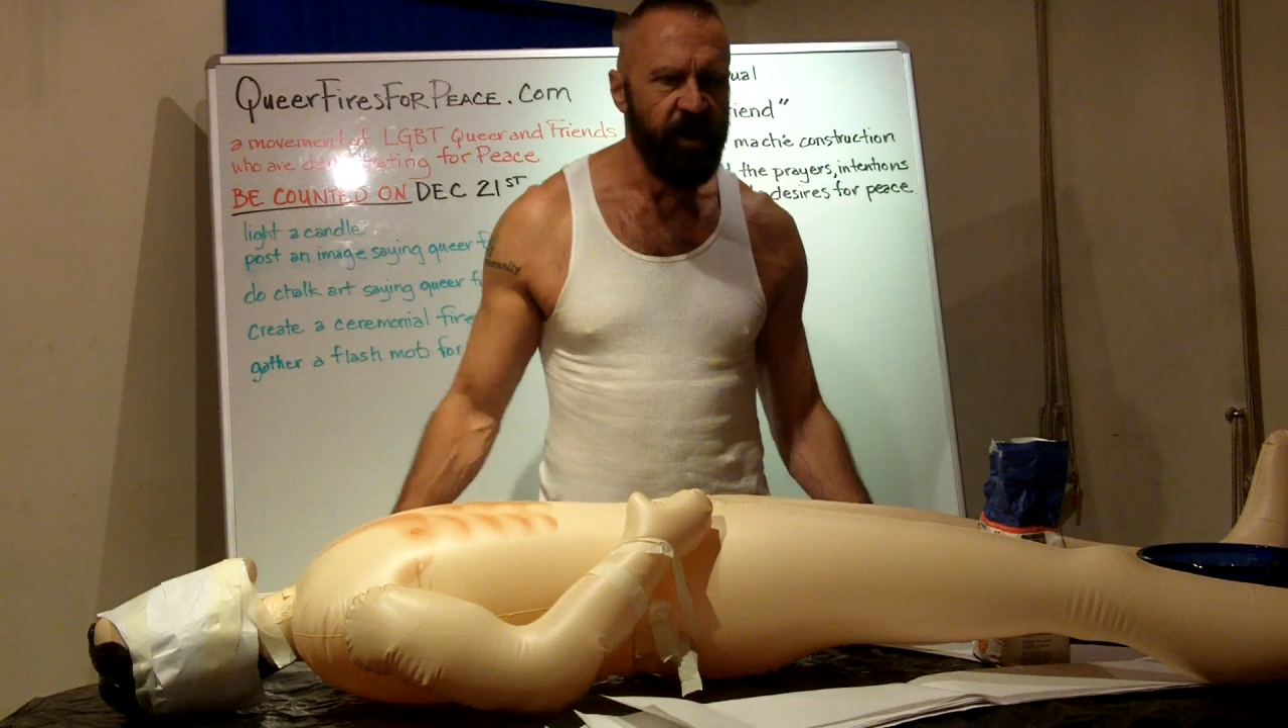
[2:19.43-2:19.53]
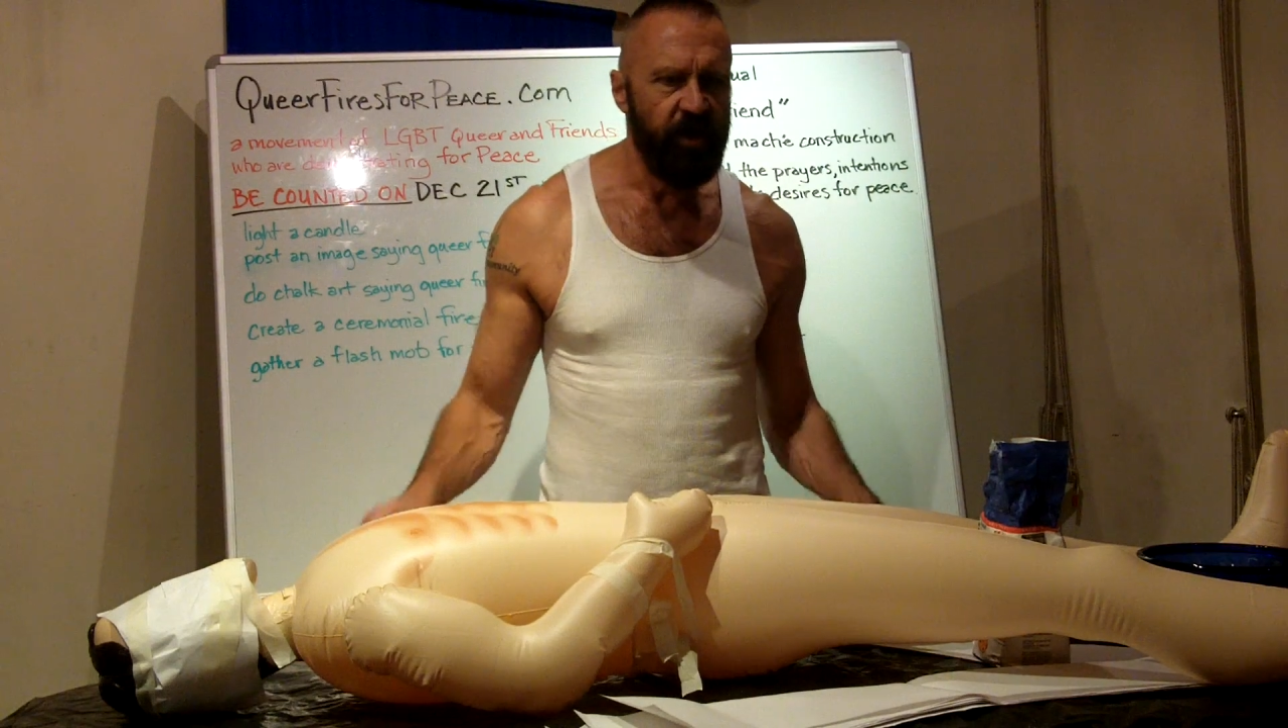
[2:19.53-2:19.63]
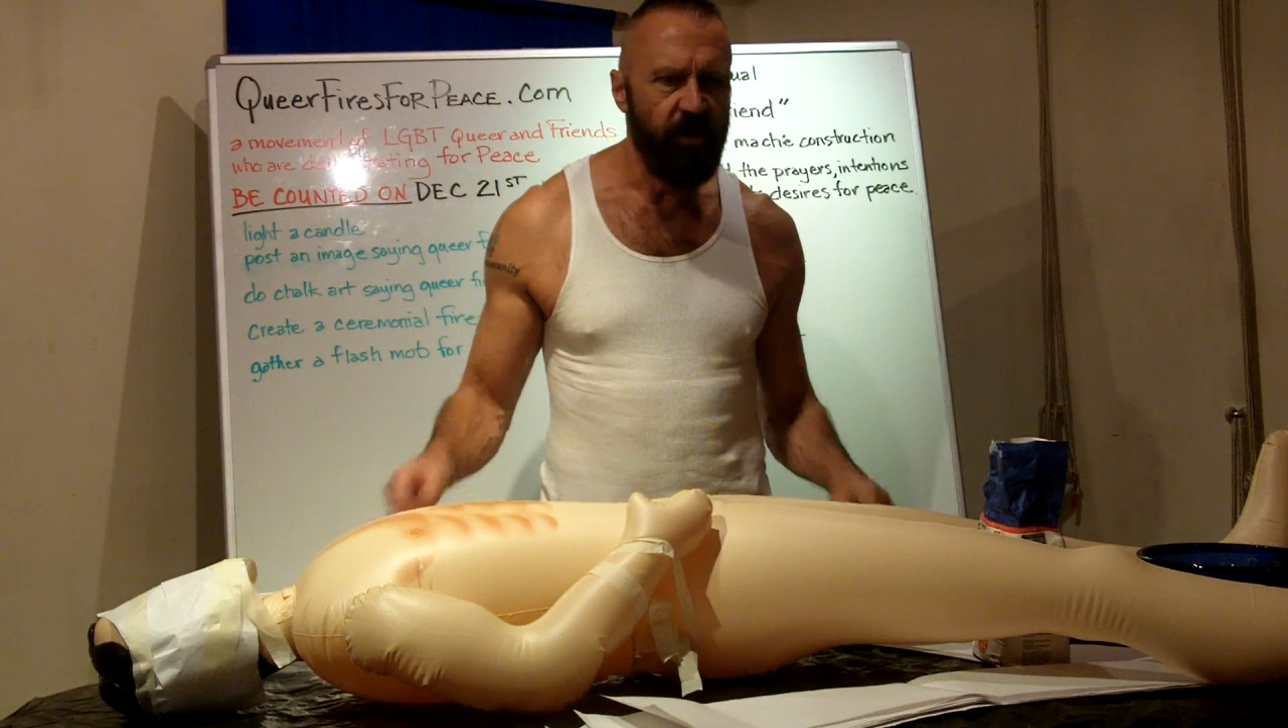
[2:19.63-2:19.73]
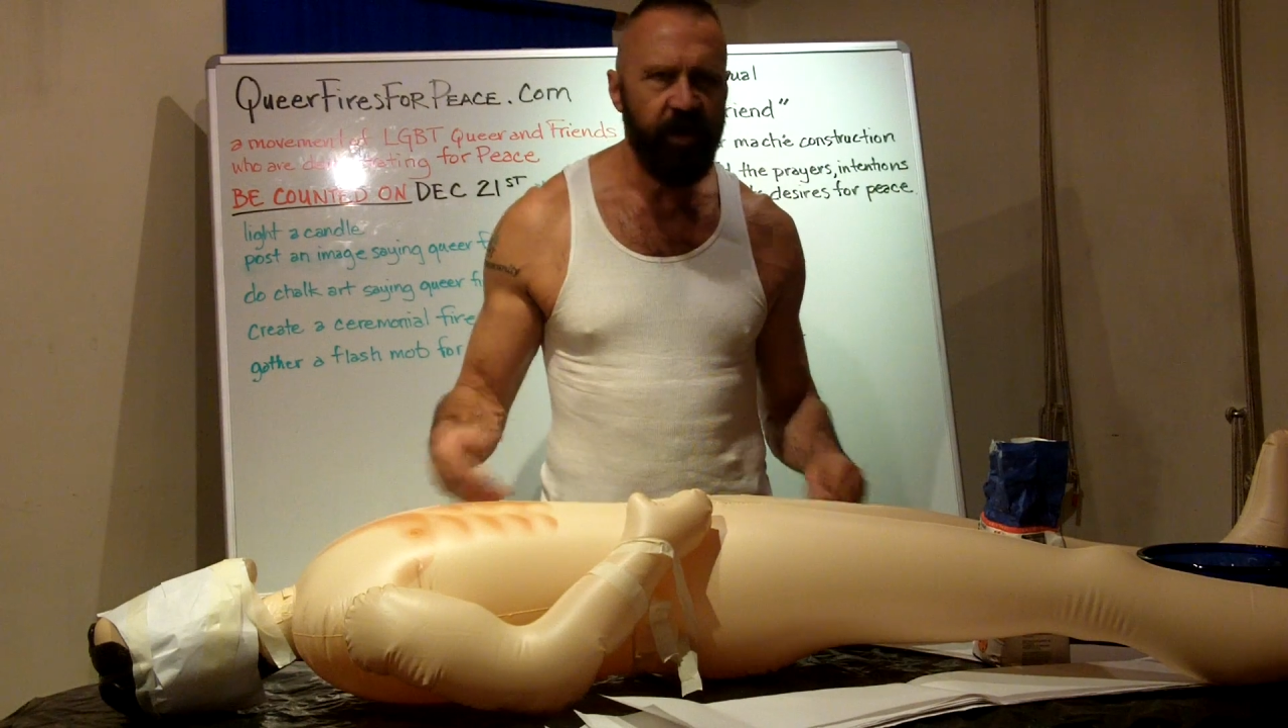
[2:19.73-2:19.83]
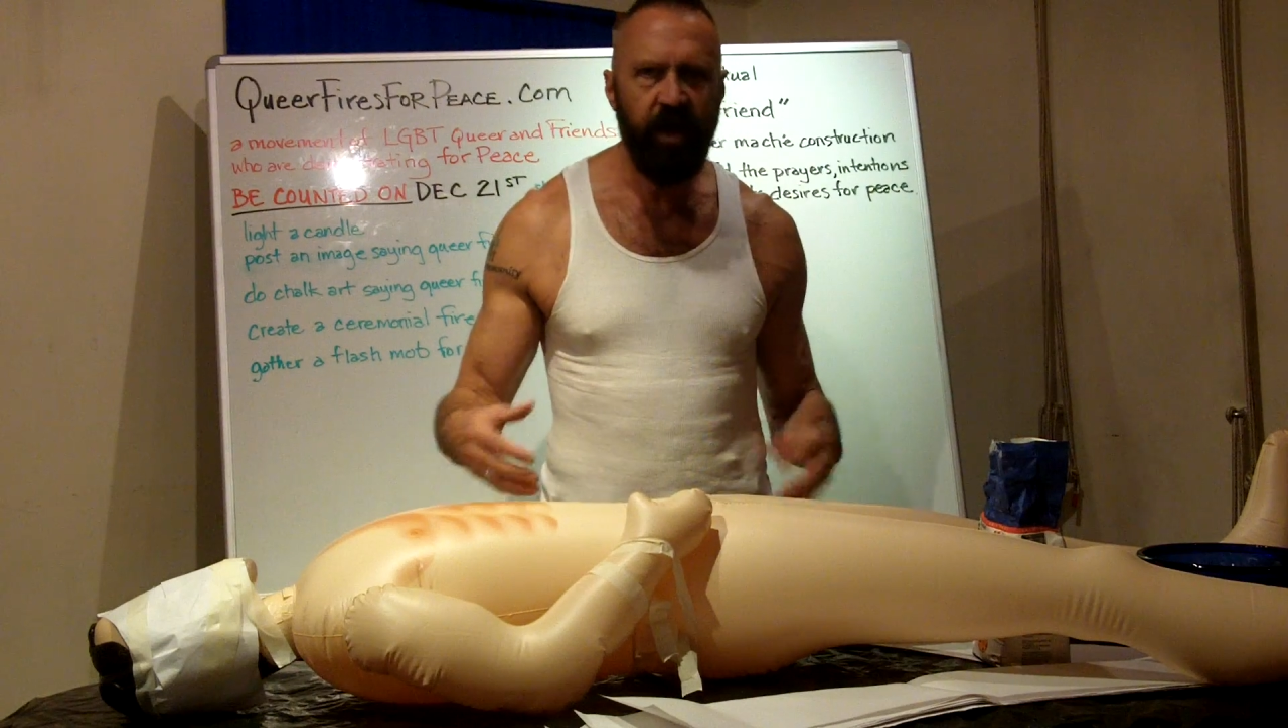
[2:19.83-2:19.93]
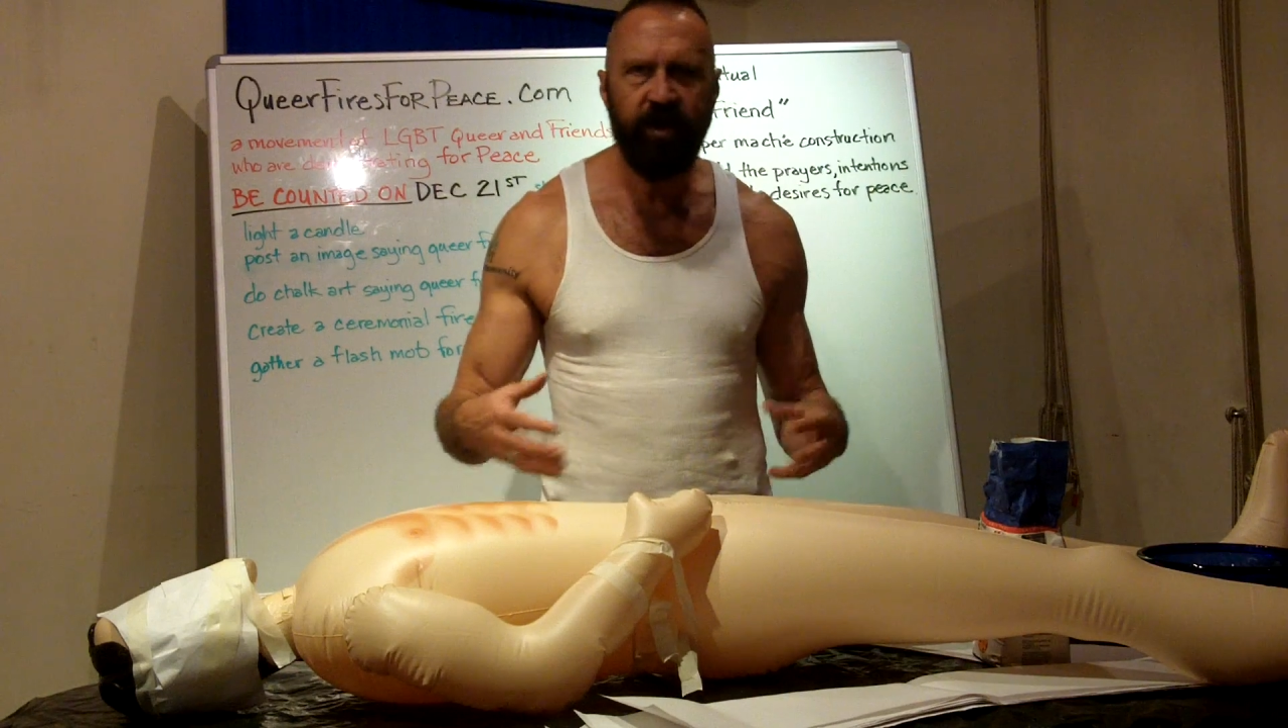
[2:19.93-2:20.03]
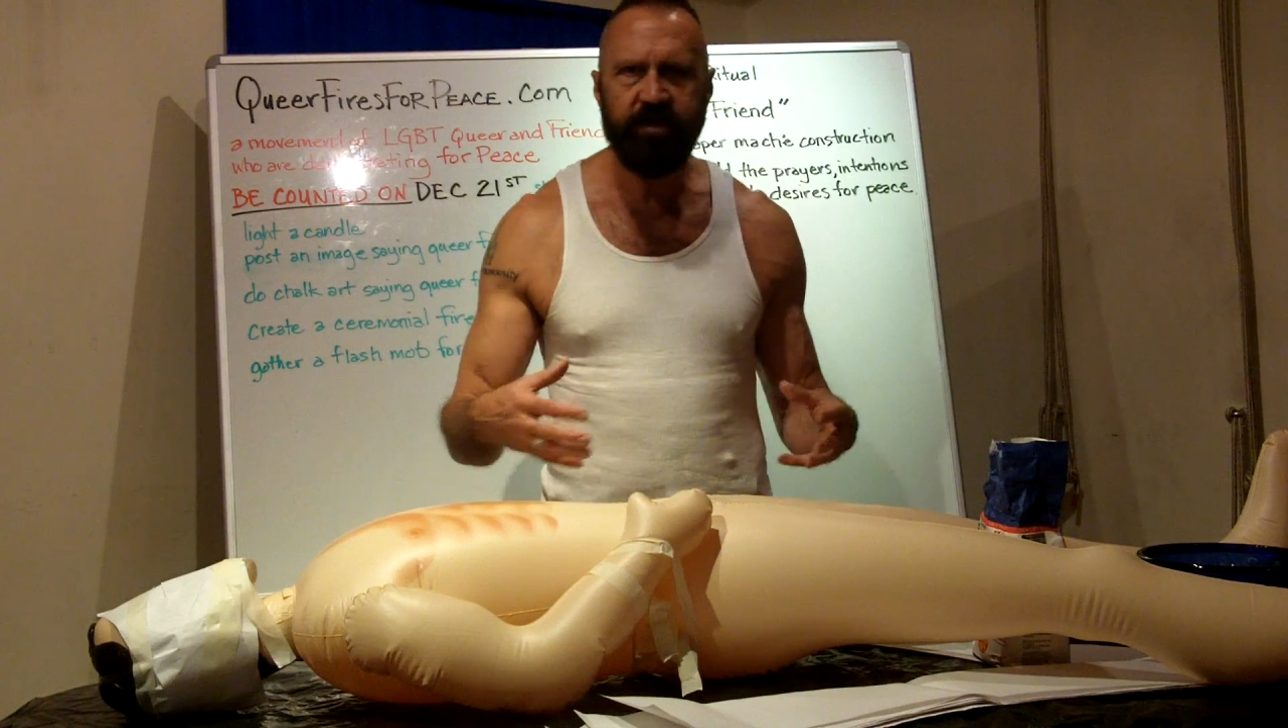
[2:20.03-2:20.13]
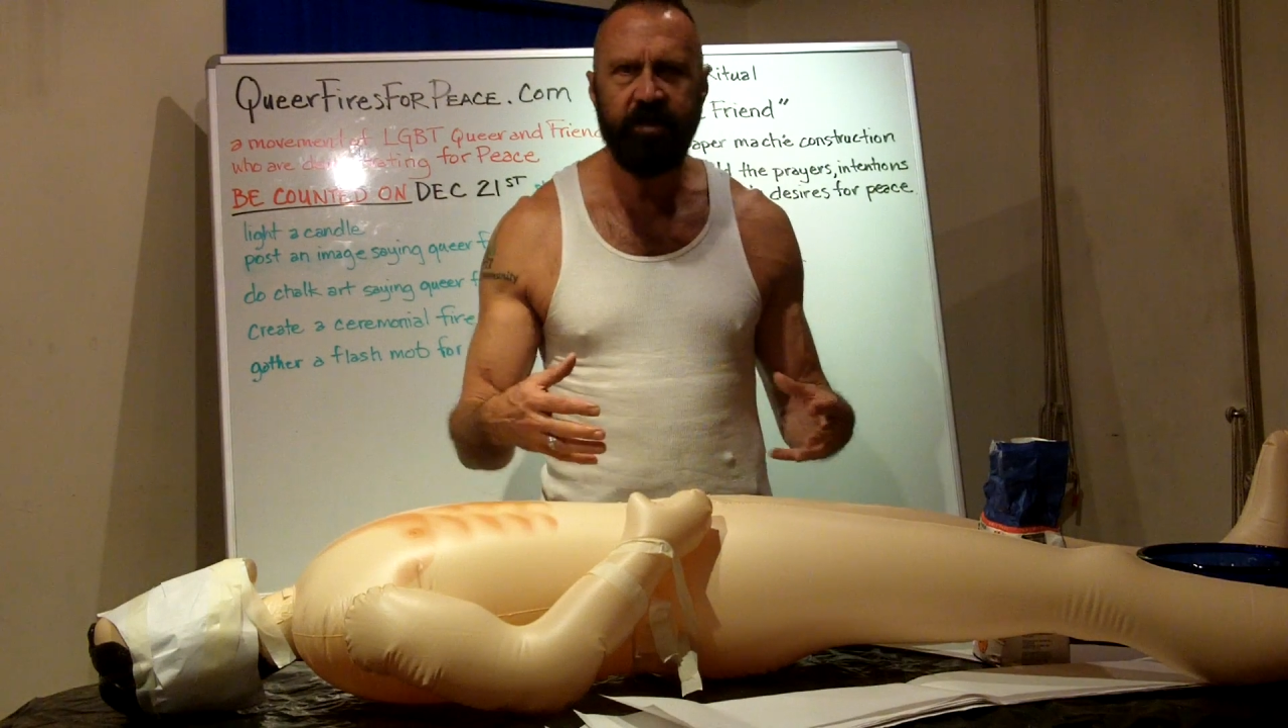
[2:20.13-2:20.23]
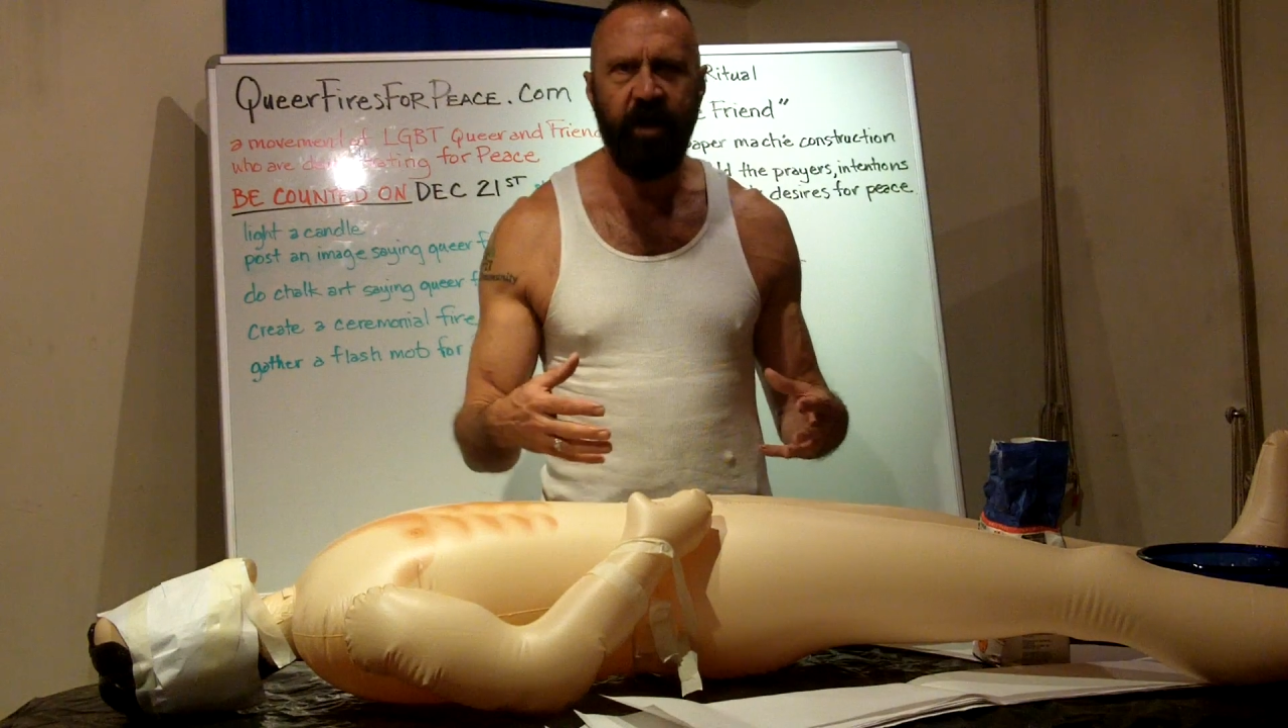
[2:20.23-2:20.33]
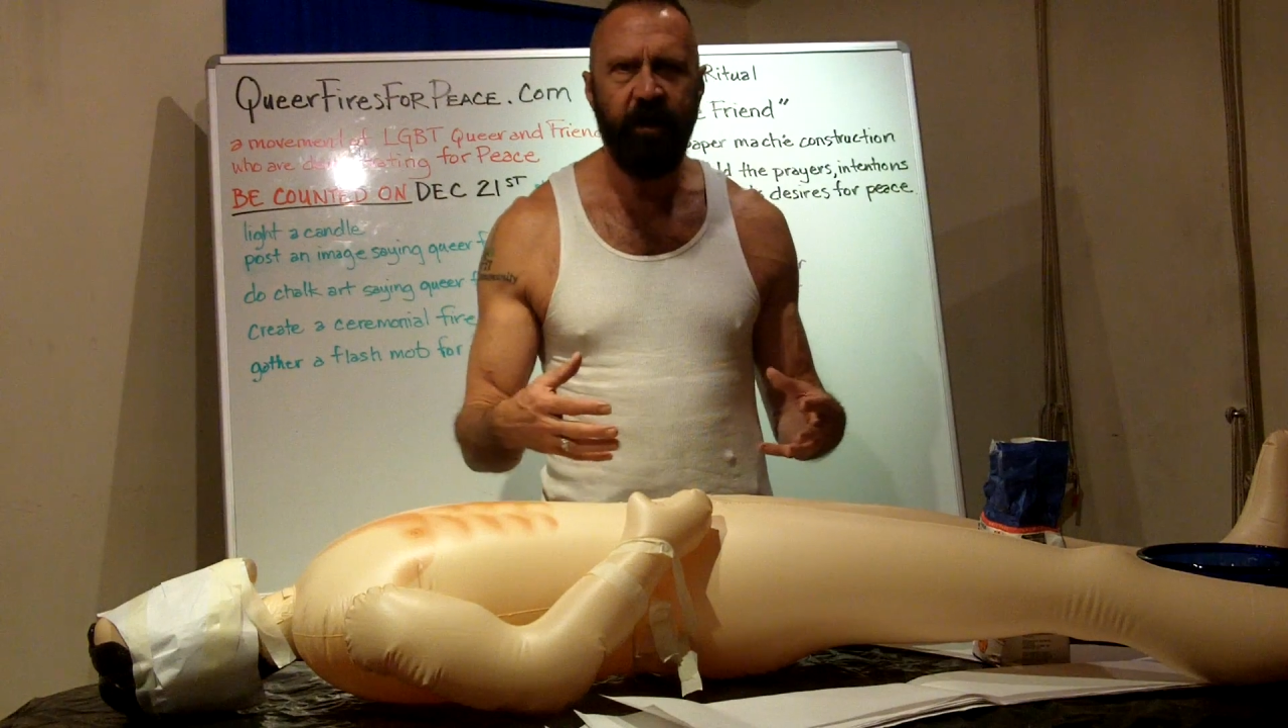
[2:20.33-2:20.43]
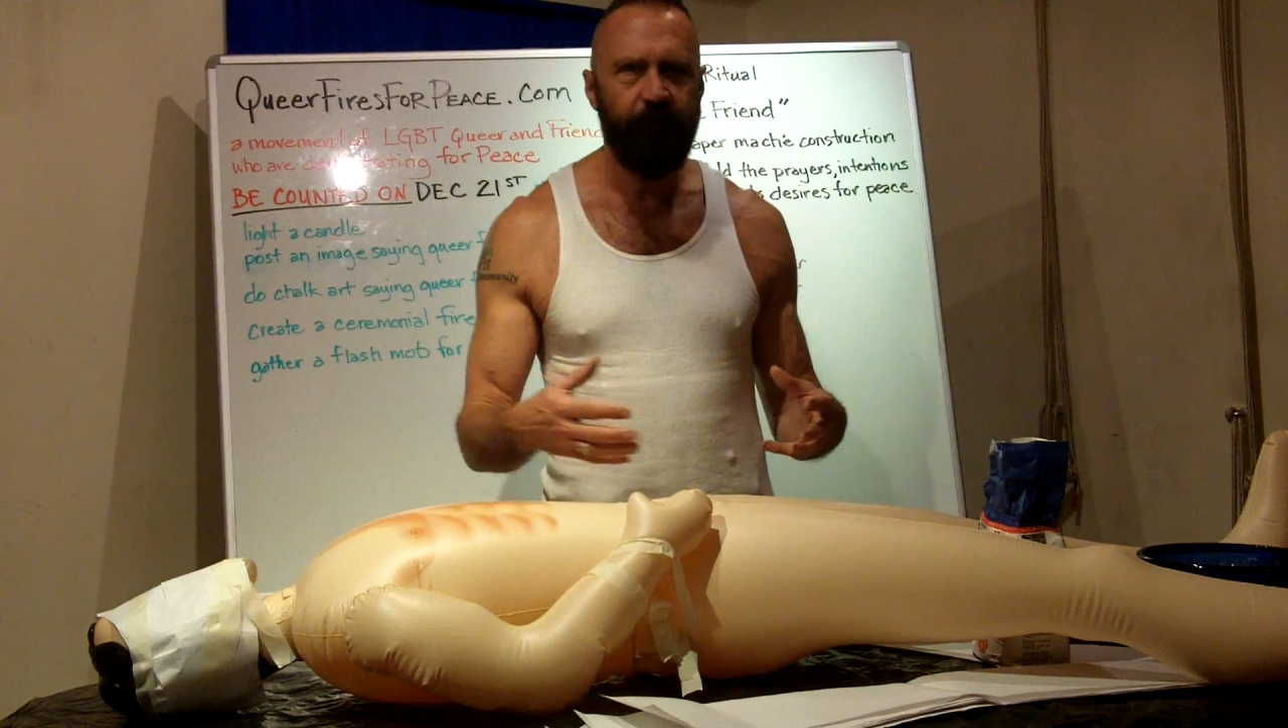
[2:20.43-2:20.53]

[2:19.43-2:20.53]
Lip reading: don't get